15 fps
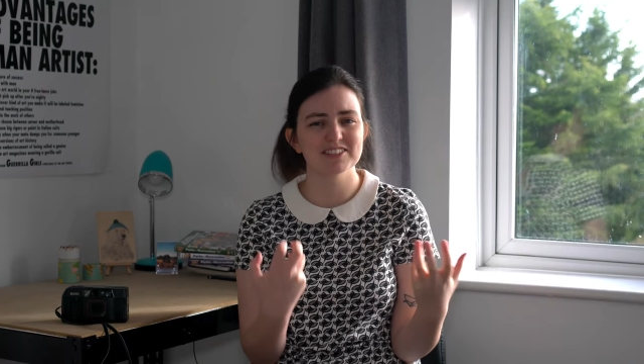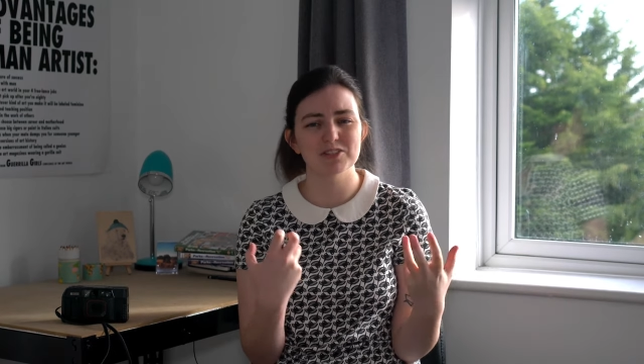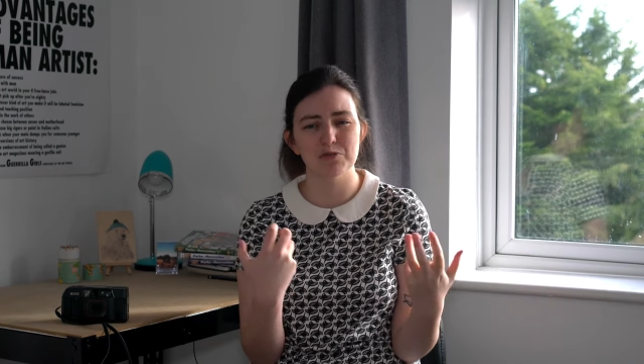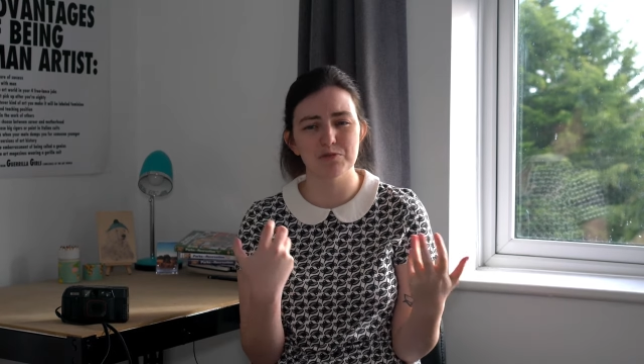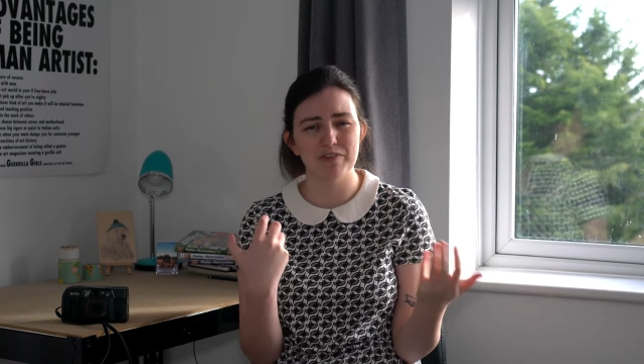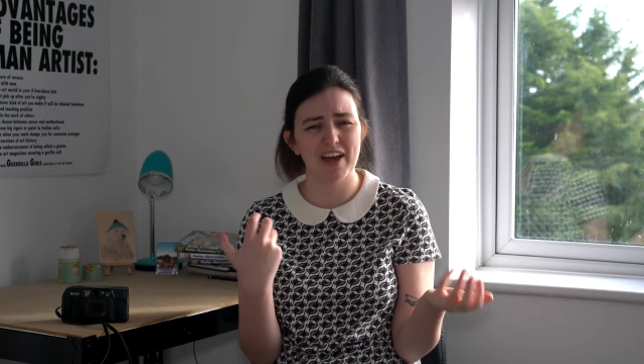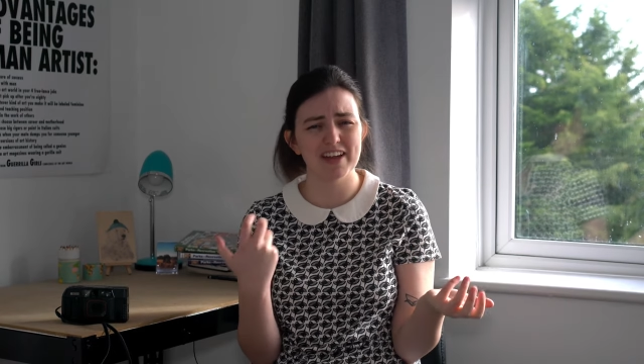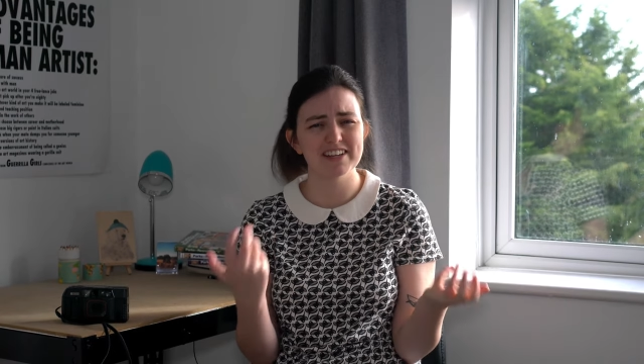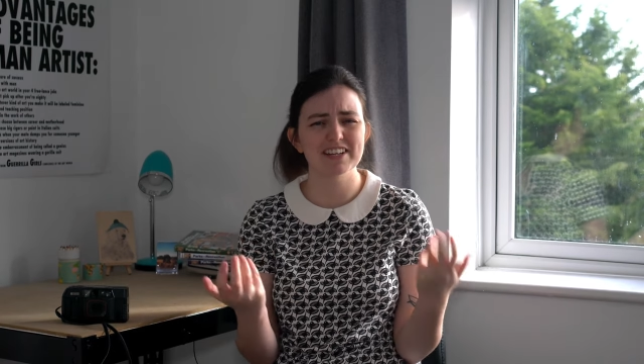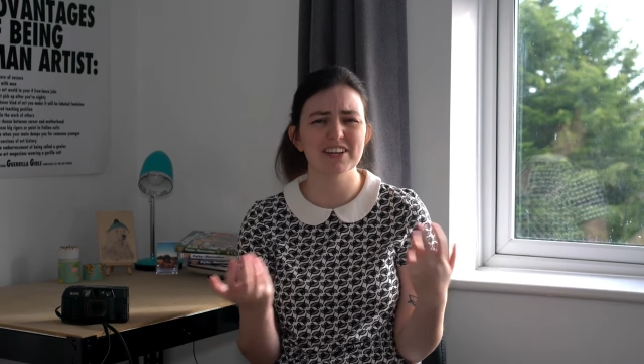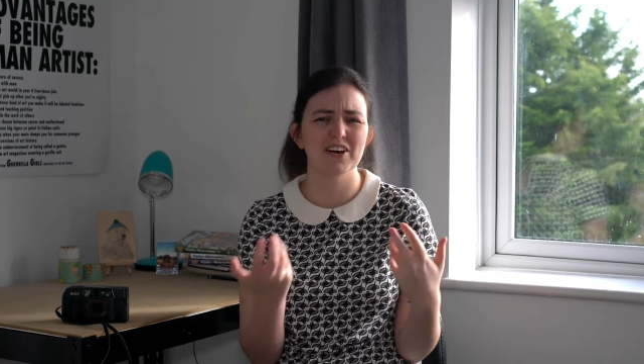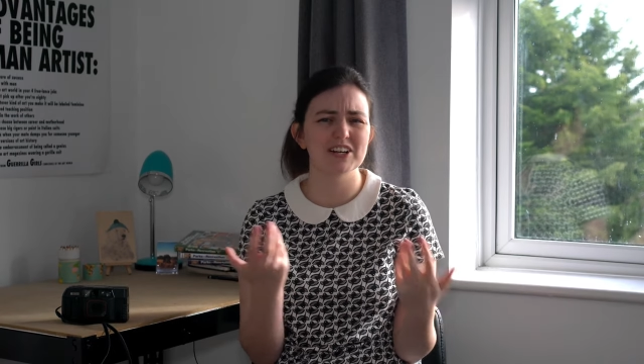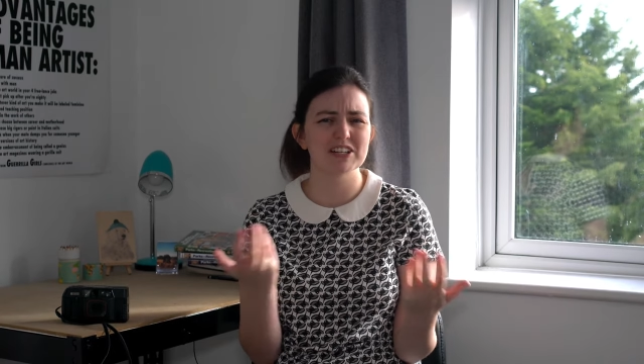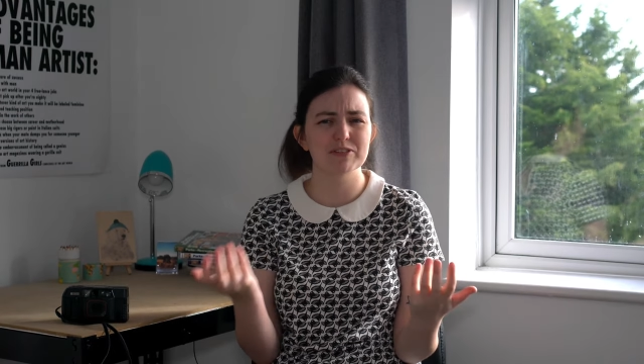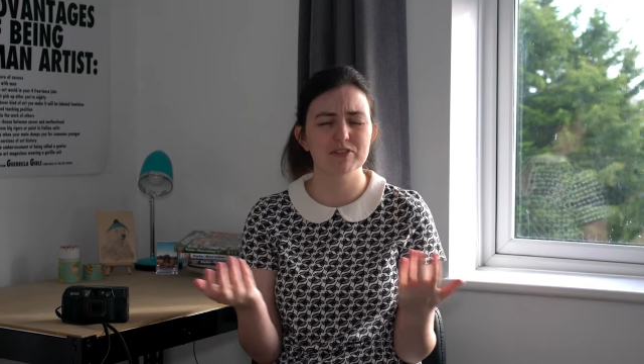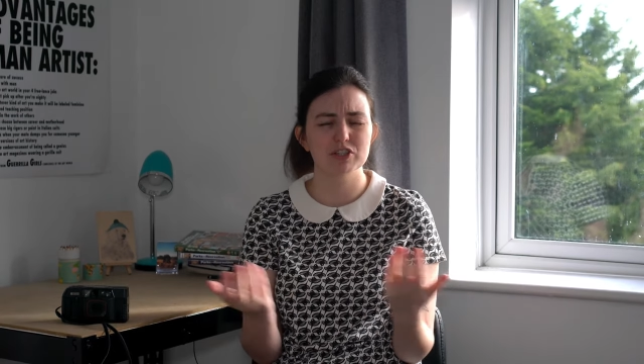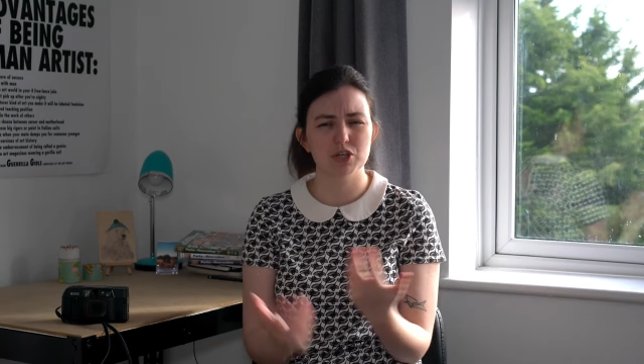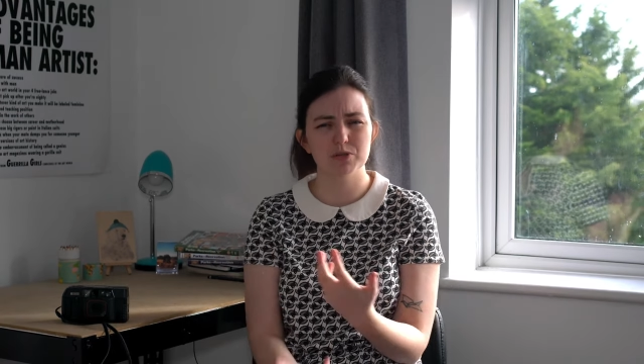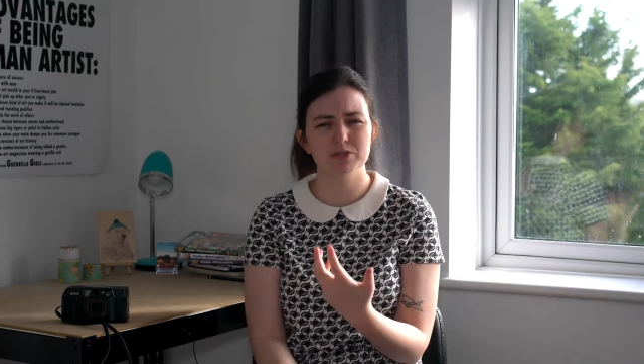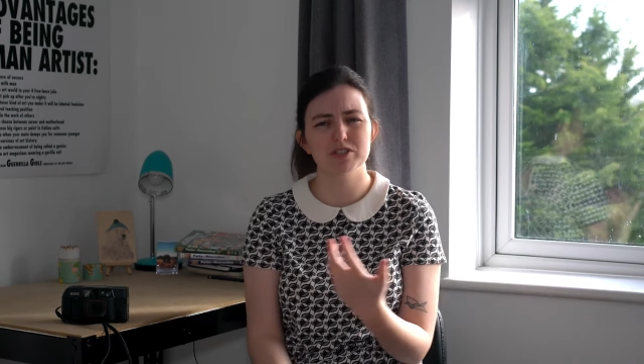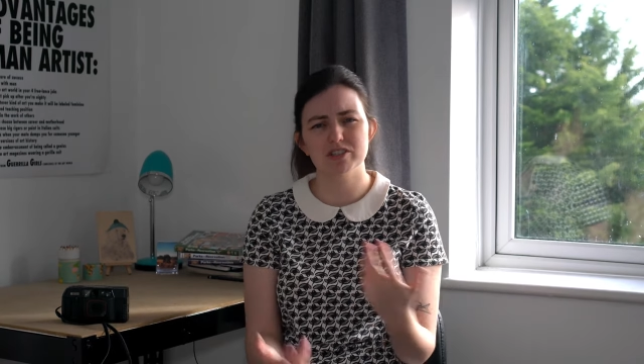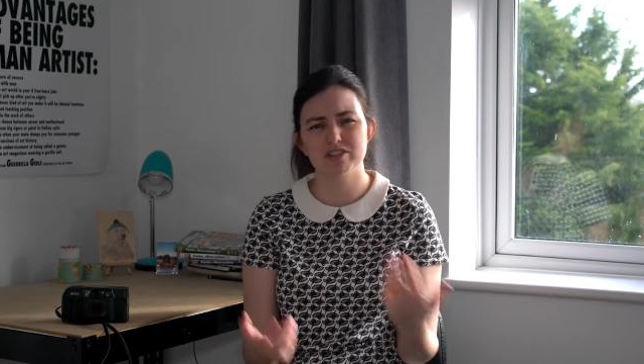sort of any kind of
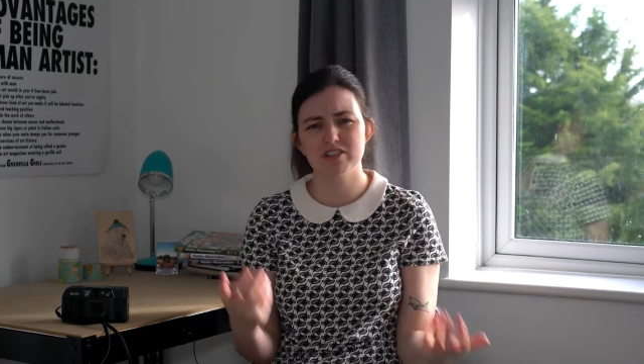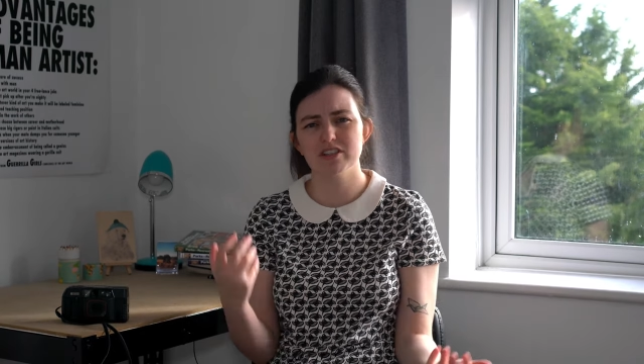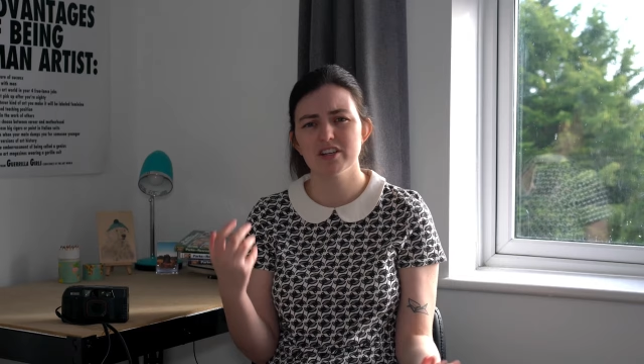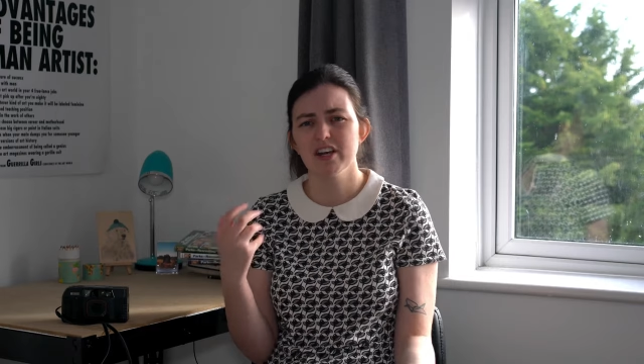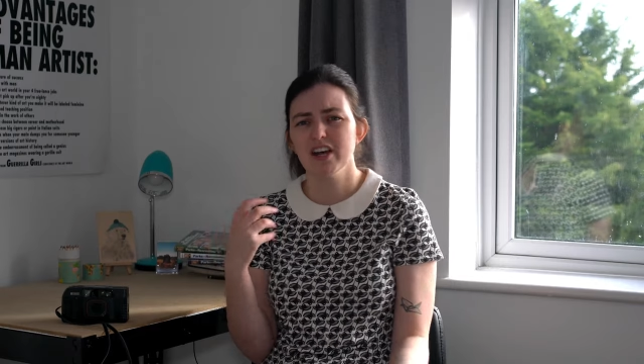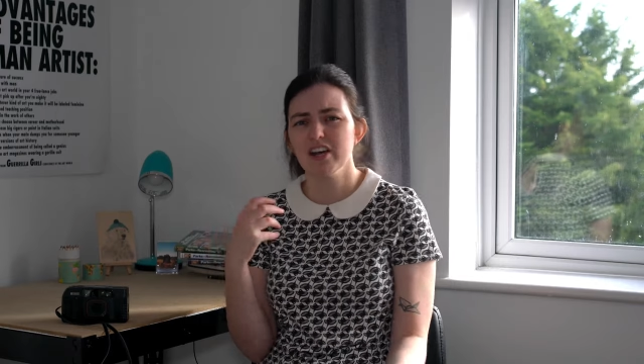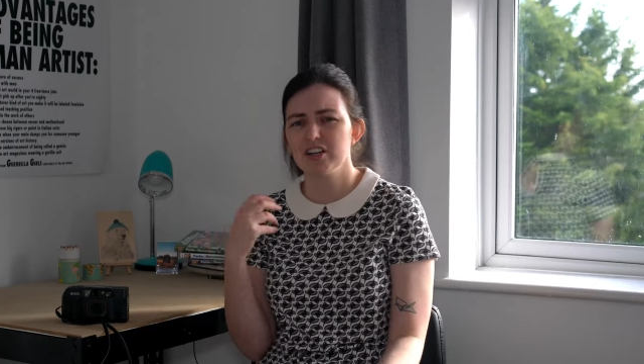shots just to